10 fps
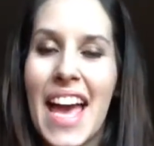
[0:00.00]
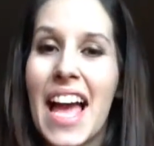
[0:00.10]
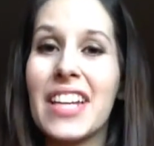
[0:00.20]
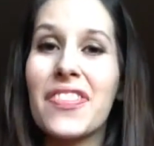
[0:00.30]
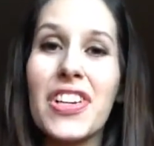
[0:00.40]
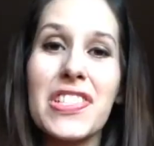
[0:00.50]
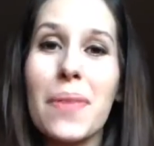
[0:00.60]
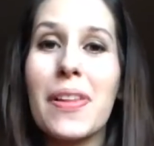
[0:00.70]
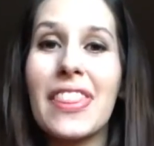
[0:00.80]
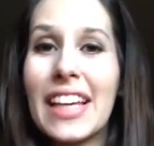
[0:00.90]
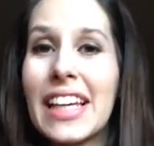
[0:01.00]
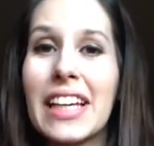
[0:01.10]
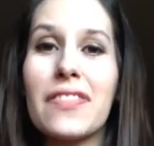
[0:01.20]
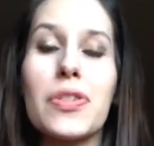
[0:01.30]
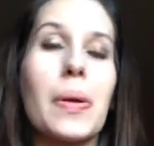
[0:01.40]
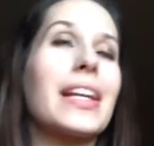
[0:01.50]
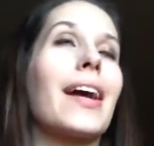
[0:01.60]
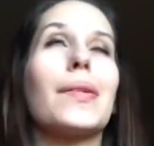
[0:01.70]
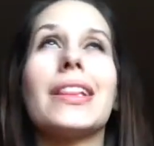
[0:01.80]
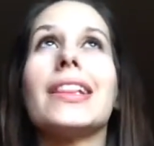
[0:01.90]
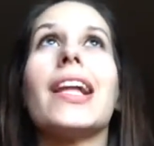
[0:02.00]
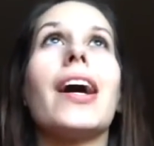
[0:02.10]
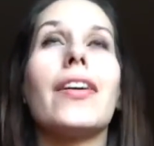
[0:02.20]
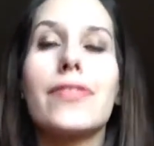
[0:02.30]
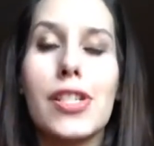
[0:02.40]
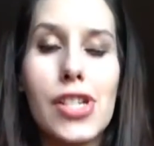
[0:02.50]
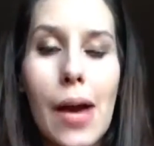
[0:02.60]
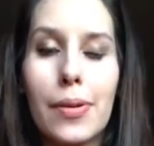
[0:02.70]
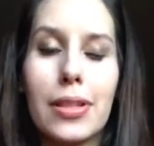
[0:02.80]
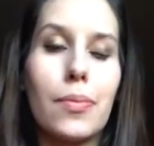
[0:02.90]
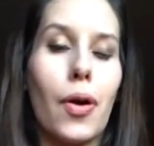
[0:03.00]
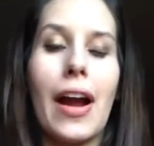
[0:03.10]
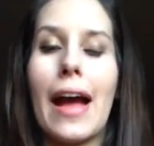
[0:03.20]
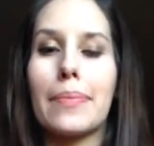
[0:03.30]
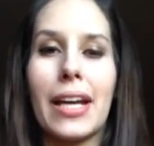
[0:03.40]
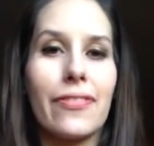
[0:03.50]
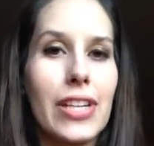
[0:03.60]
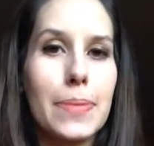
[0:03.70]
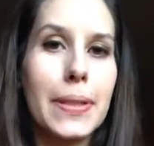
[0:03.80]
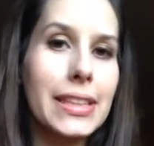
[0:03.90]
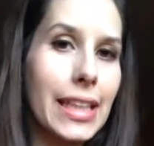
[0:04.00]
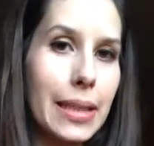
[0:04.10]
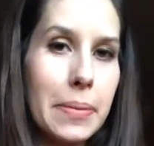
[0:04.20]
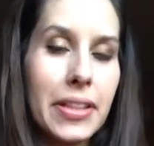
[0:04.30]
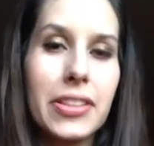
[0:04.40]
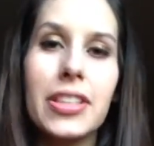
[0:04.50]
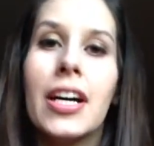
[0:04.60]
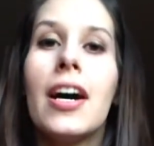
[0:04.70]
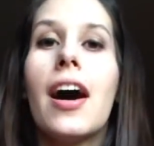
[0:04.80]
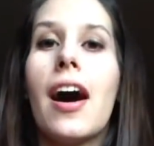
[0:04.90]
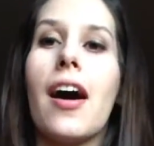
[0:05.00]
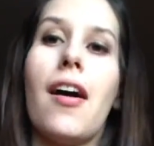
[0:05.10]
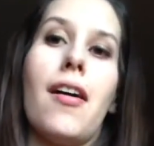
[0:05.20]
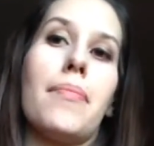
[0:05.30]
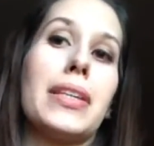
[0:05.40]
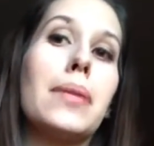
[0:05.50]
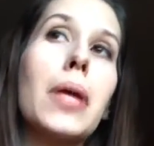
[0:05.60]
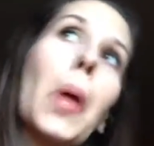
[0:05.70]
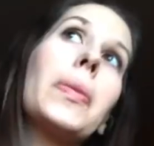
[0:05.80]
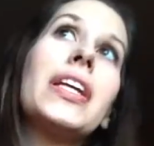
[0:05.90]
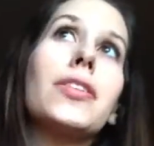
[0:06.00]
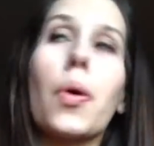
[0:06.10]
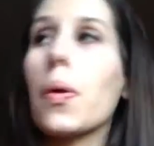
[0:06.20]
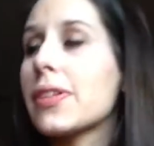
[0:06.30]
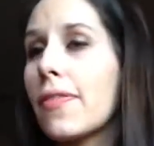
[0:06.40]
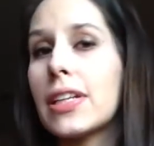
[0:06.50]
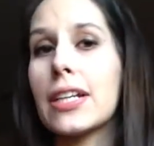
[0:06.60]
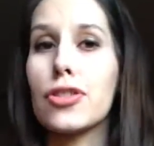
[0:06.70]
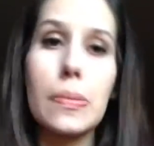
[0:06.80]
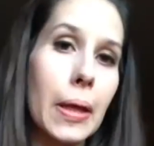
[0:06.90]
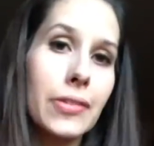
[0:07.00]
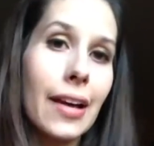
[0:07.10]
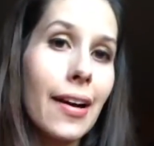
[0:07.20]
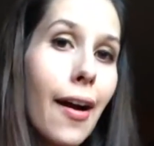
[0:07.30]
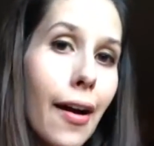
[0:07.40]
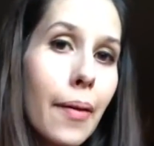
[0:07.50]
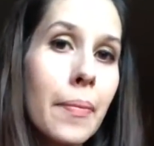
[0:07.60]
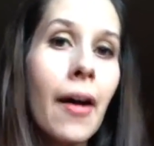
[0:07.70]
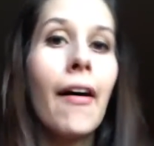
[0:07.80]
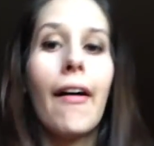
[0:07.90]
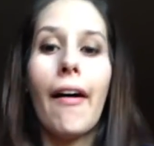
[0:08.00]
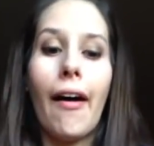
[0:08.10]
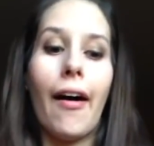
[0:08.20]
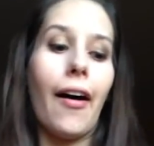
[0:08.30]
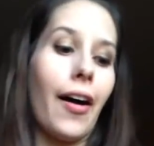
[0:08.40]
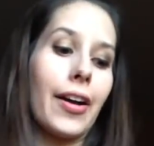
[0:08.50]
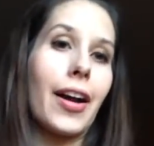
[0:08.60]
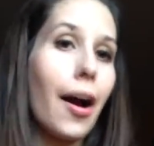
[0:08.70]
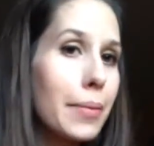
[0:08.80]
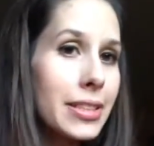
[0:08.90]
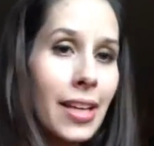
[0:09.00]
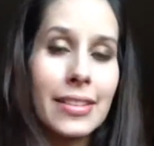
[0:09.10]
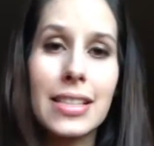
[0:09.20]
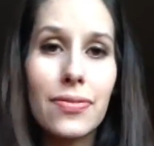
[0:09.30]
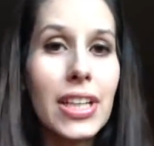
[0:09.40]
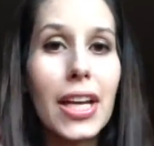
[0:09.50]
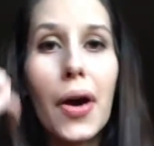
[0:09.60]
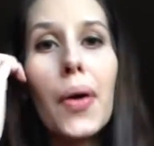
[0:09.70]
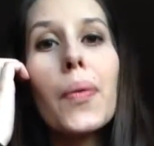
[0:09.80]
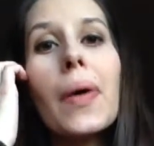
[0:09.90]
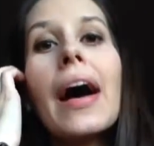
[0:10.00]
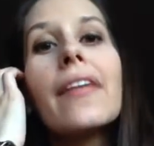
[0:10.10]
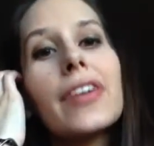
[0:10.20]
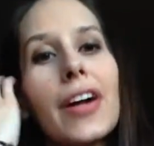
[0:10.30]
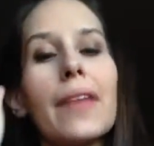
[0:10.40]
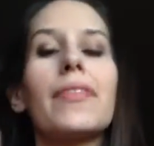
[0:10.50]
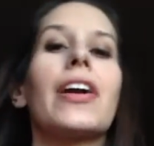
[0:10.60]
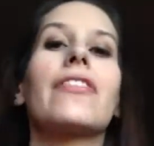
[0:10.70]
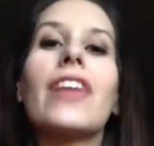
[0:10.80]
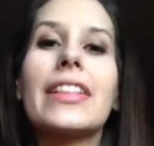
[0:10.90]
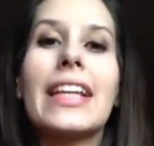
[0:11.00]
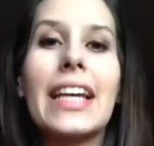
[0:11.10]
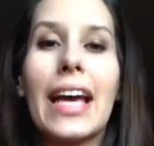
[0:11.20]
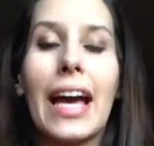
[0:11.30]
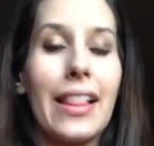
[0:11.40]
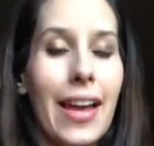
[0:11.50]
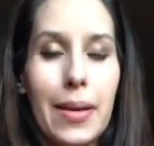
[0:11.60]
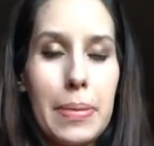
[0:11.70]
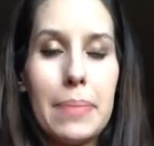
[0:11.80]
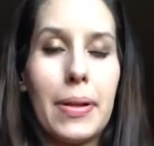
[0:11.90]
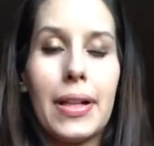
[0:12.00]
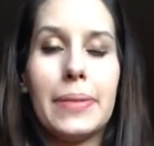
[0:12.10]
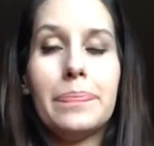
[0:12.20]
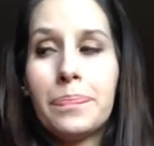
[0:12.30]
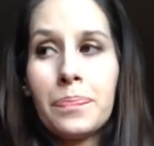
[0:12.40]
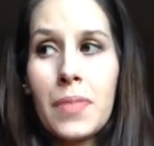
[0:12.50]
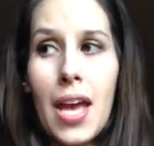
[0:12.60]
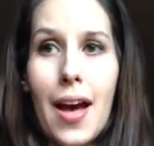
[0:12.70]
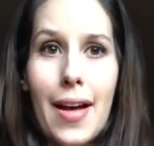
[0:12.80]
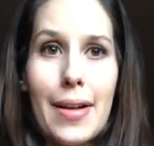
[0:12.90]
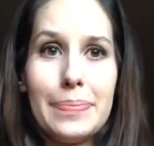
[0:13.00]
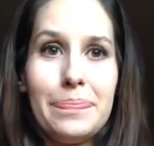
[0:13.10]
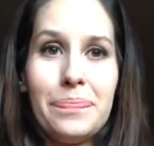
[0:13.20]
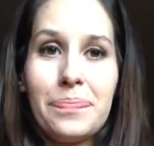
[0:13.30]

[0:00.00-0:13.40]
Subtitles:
if you're someone thinking of joining, I would love to chat with you more. Add me on Facebook, Nikki Millard. Email me, Nicoledevon@gmail.com. Comment on this video, whatever. I'm very friendly. I like people. And